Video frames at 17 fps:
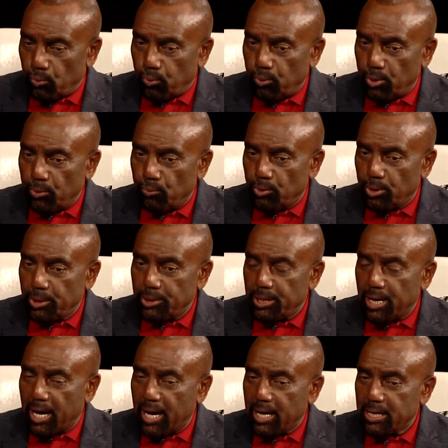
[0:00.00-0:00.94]
when one
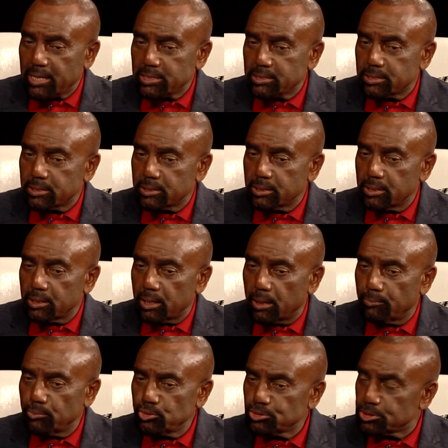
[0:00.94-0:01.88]
dies,
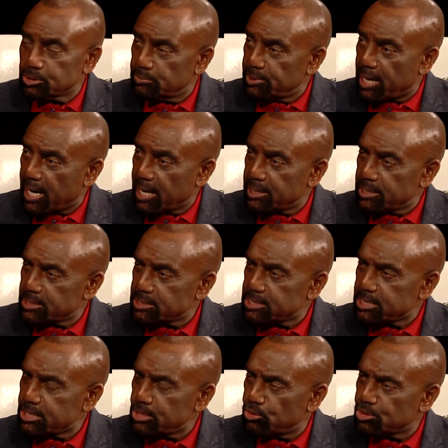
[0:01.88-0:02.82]
a Muslim dies, does
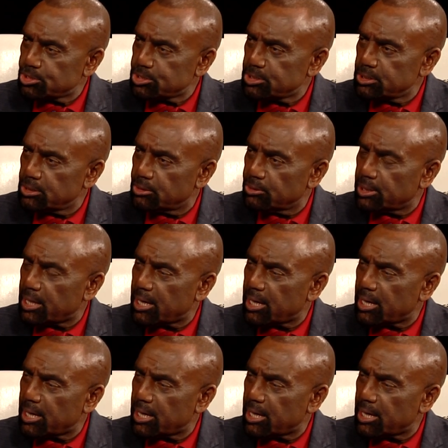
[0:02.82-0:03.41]
he or she go to